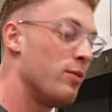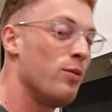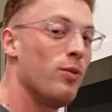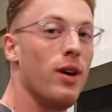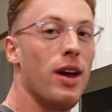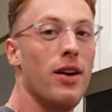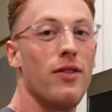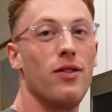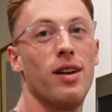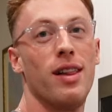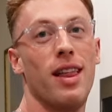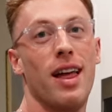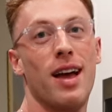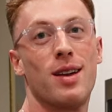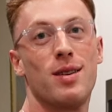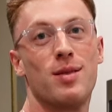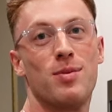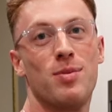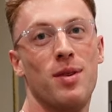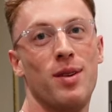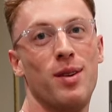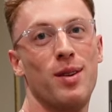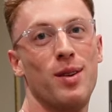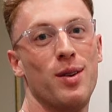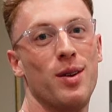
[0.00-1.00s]
We have our last
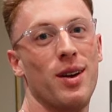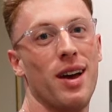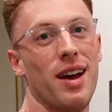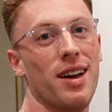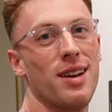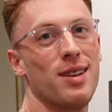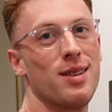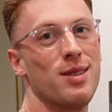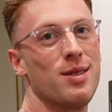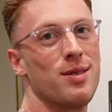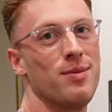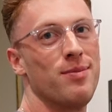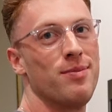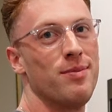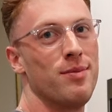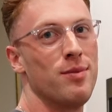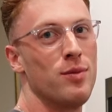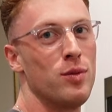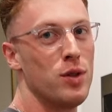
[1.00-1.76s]
meal, you guys.